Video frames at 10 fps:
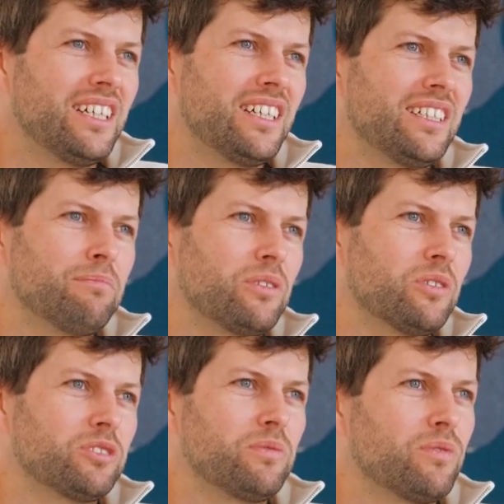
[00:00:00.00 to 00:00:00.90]
And
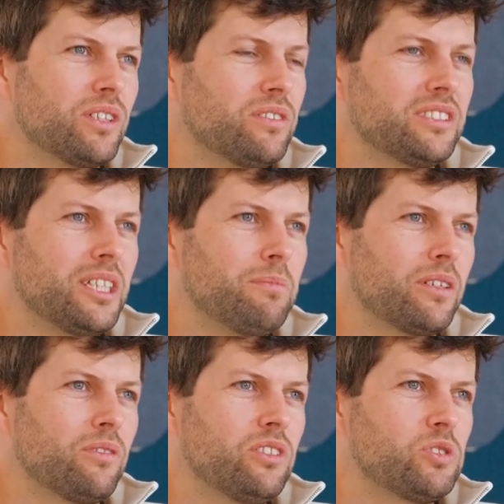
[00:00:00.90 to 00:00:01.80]
because we run on the same
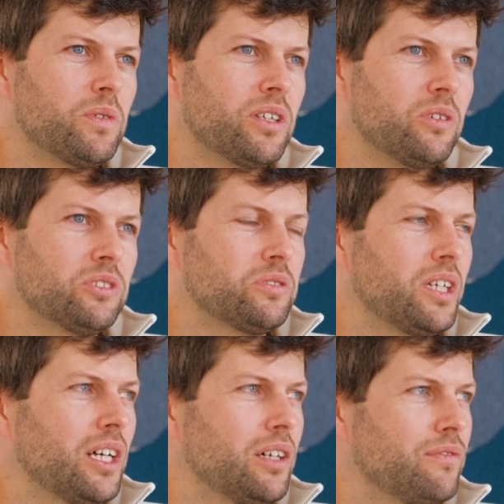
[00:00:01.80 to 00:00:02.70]
technology, we can also
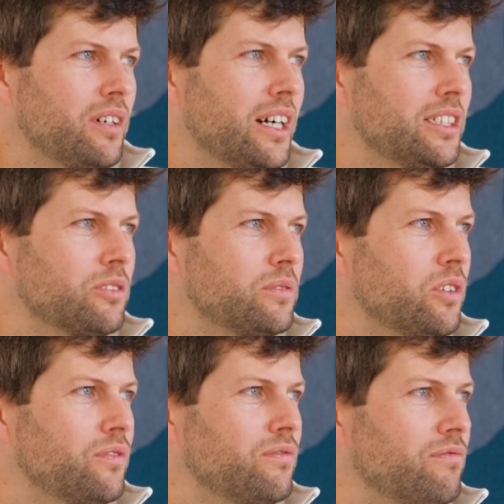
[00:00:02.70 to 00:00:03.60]
have a high degree
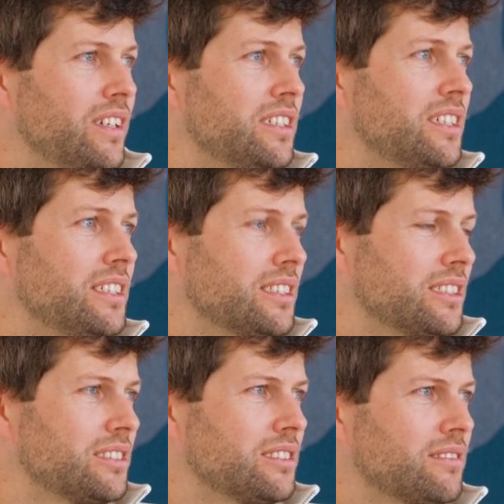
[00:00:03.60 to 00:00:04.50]
of
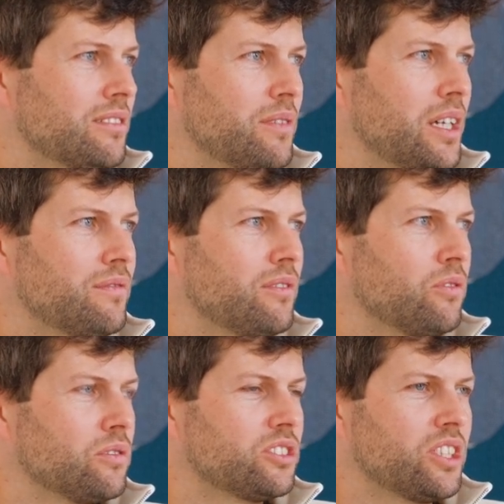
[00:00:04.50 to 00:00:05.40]
validators. Right? We have on
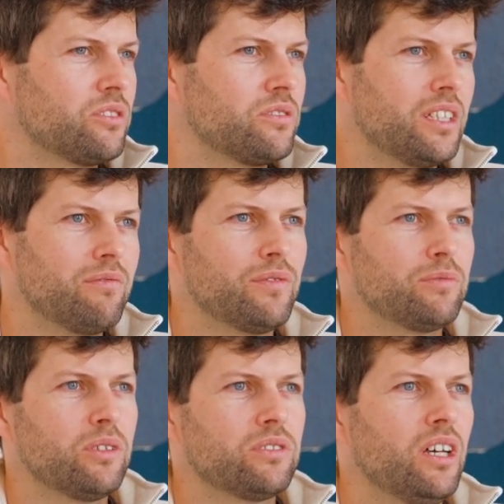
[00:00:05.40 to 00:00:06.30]
Gnosis Chain today, we have
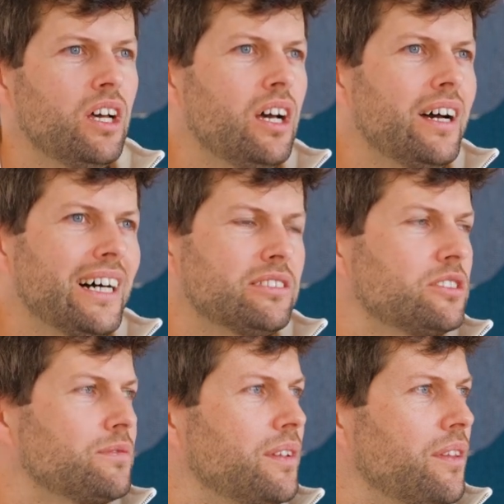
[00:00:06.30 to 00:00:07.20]
about
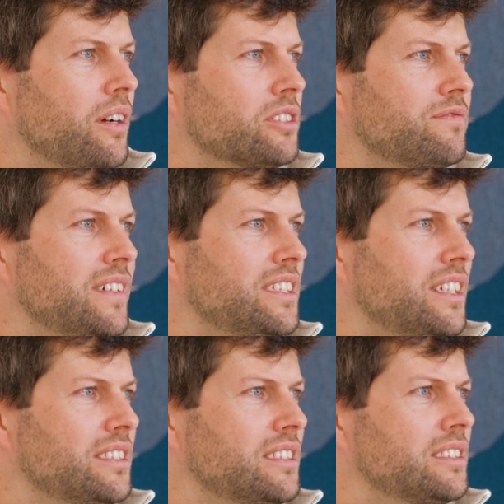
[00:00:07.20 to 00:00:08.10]
120,000
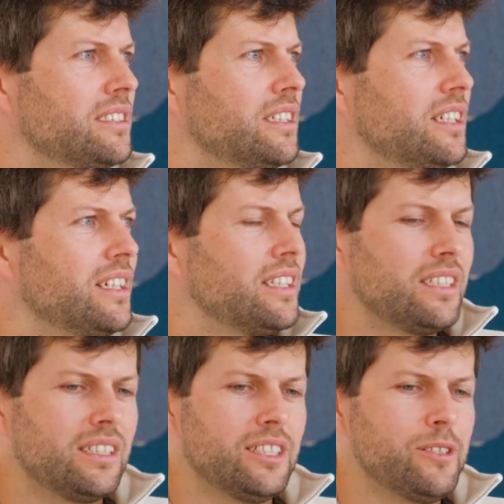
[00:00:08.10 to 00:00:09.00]
validators,
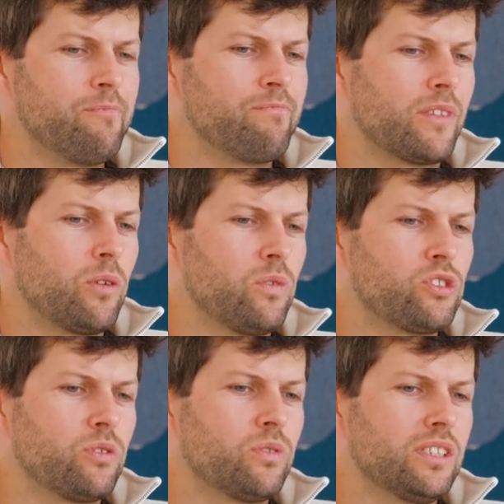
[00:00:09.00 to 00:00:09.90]
um, which
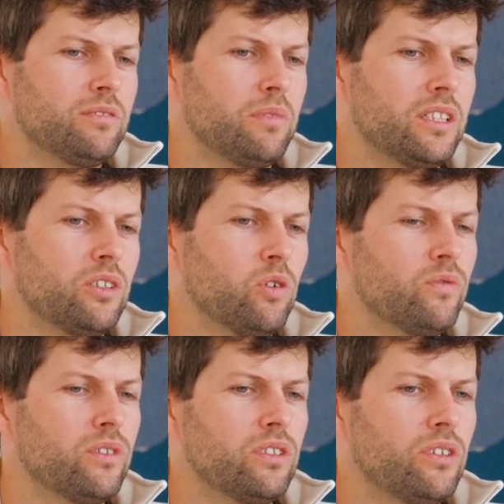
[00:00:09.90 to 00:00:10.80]
are run by
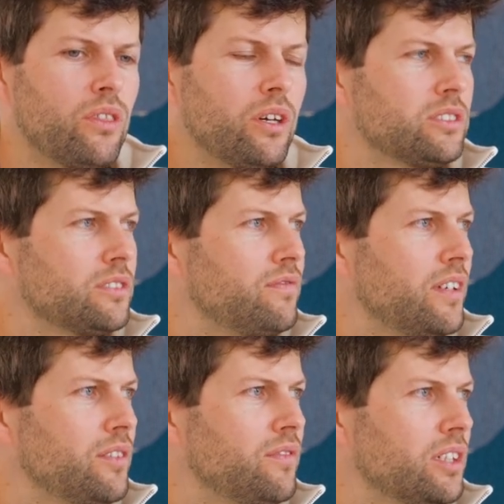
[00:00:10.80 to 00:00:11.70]
over
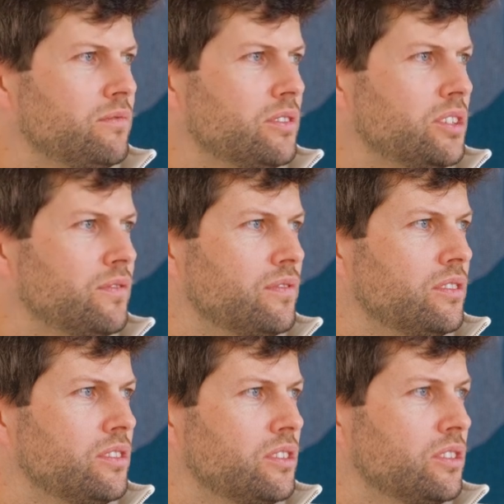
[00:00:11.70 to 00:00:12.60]
1,500
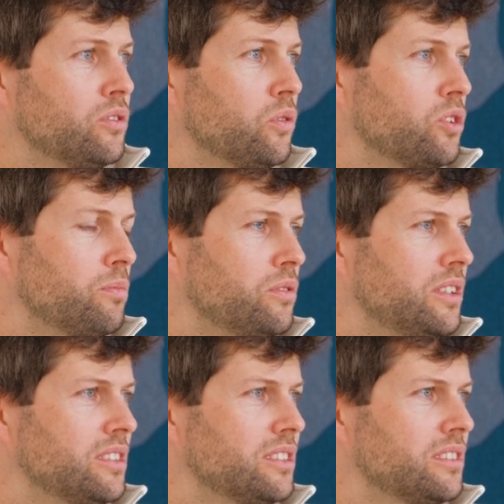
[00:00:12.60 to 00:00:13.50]
different uh, node
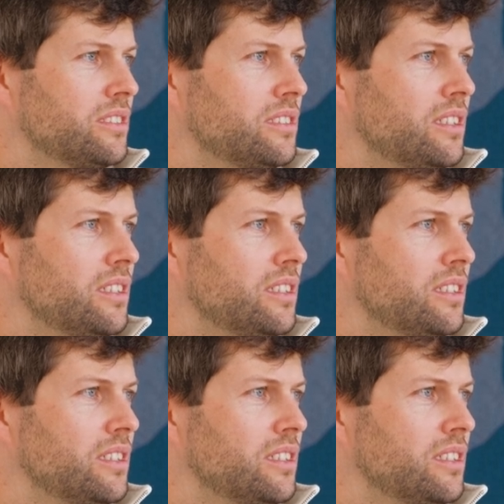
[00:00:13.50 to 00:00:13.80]
operators.